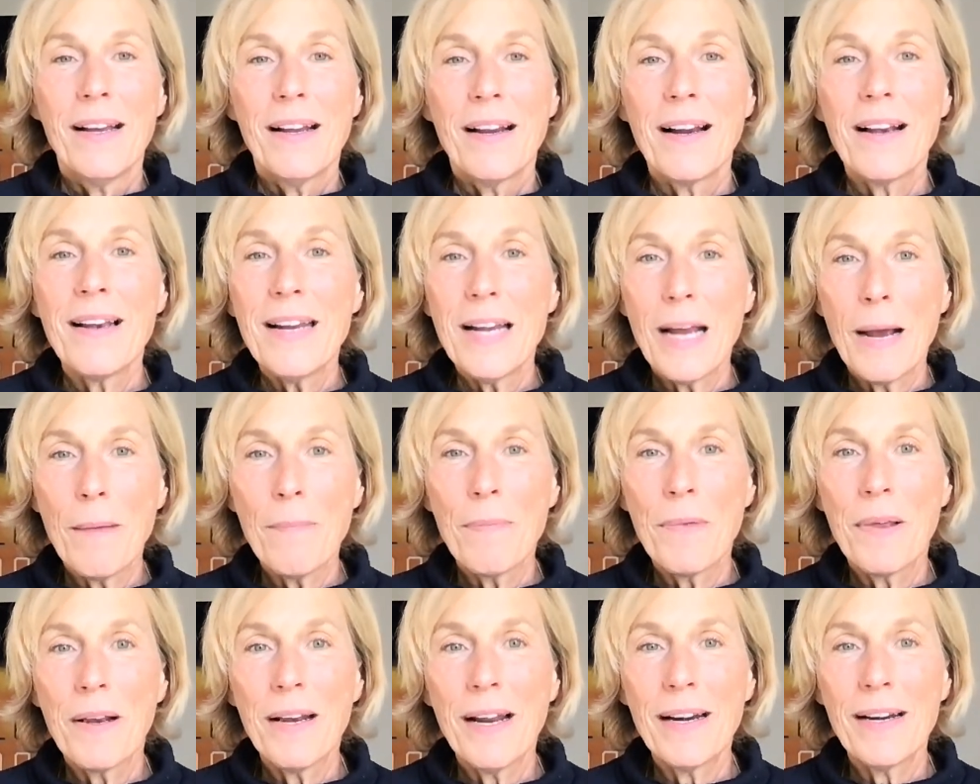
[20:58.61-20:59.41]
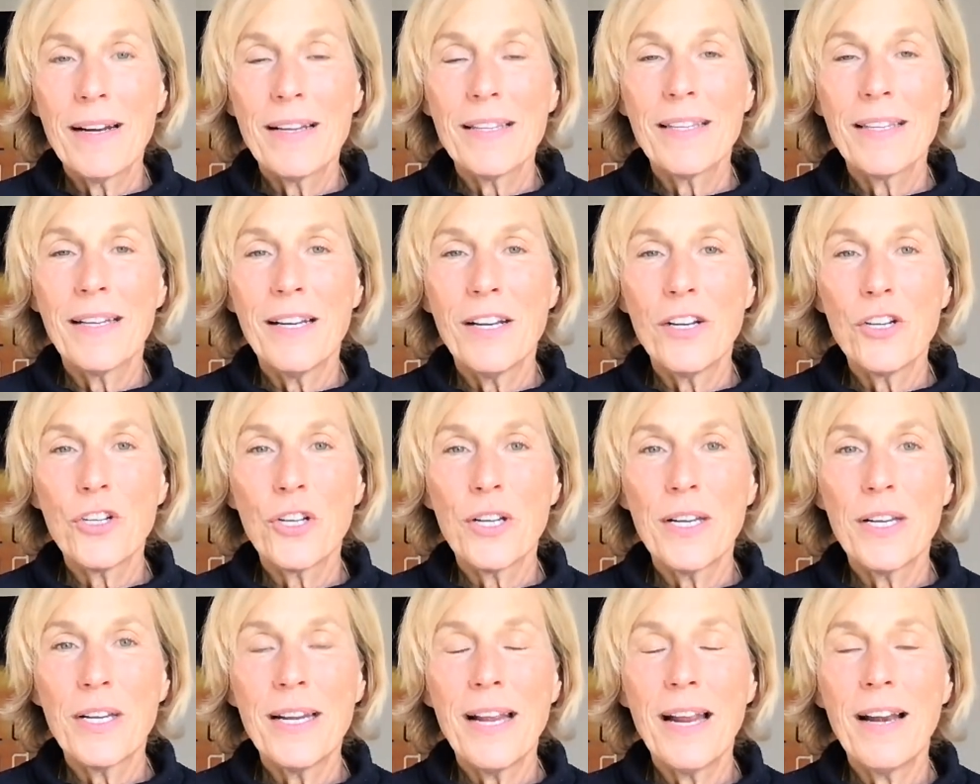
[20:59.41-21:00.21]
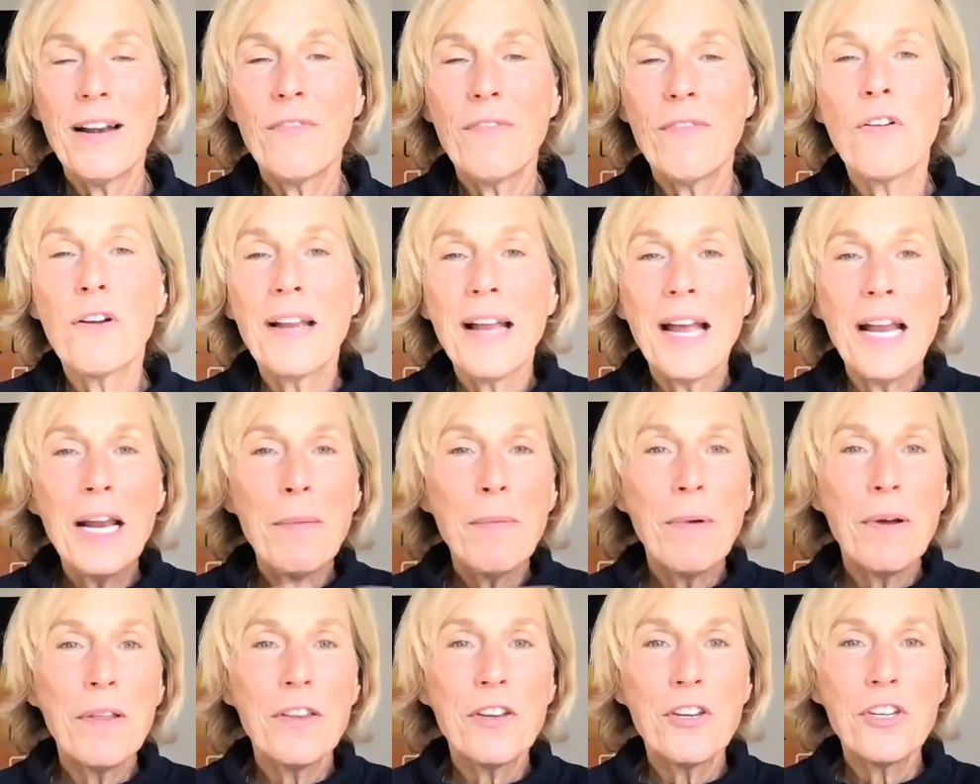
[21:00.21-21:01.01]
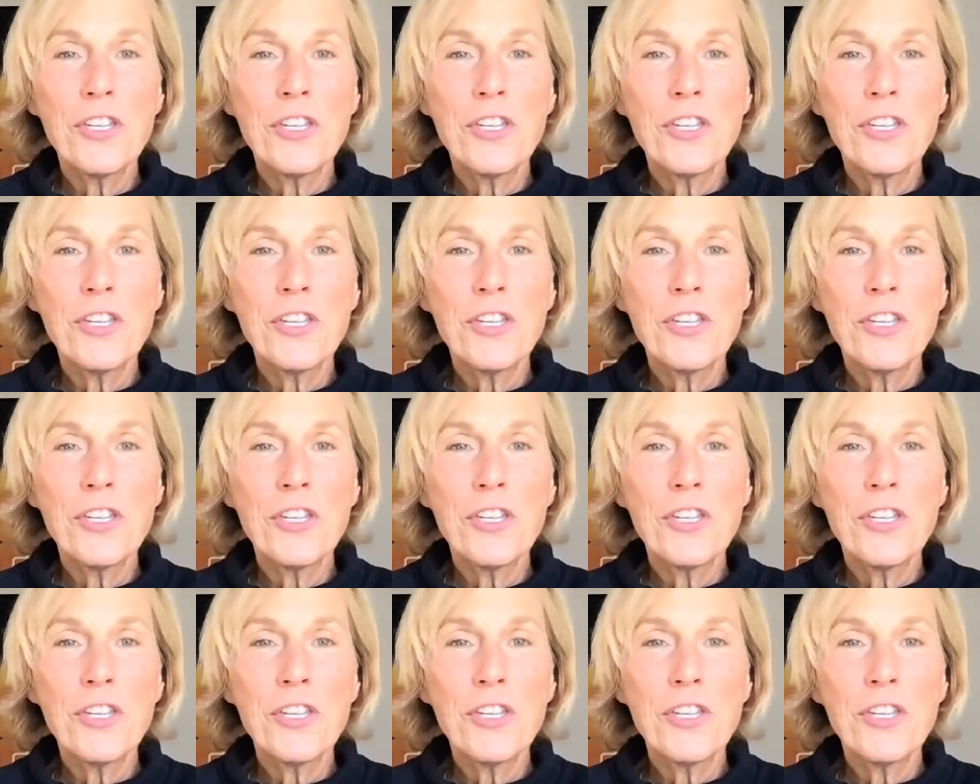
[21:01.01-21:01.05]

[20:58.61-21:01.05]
clear up the letters initially and forget about the